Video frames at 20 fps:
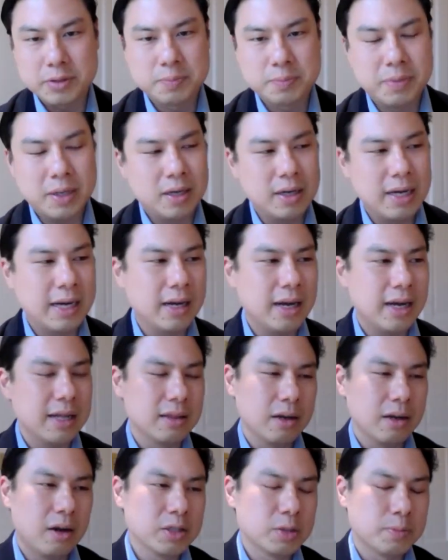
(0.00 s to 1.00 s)
But at the
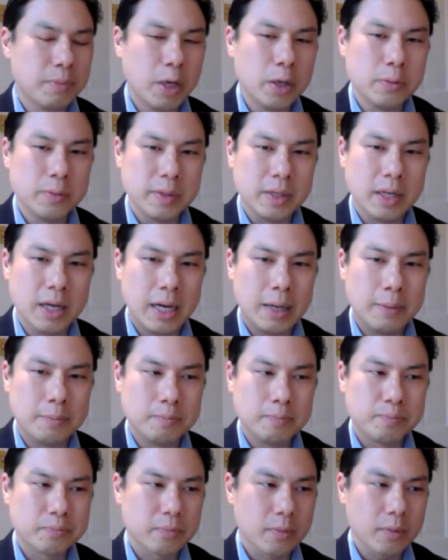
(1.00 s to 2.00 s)
last moment,
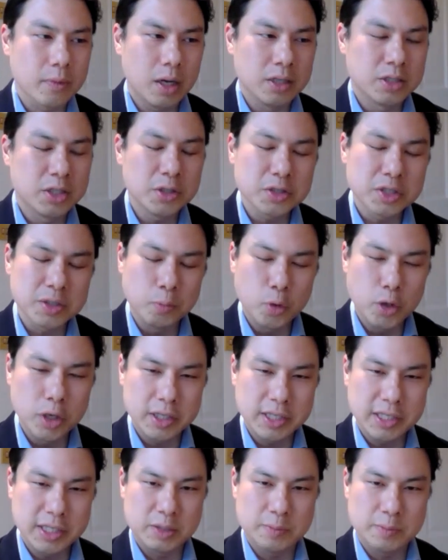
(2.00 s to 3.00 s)
I took some
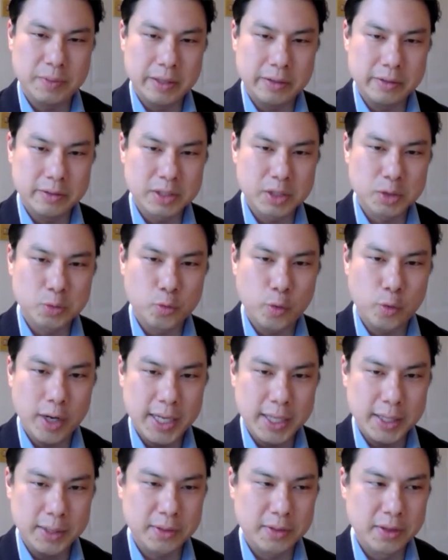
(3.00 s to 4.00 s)
work experience
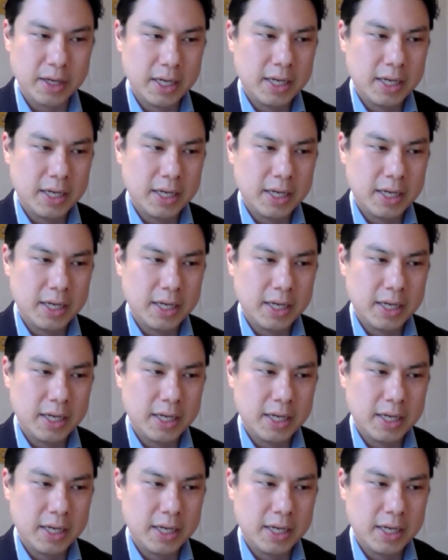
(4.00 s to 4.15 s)
with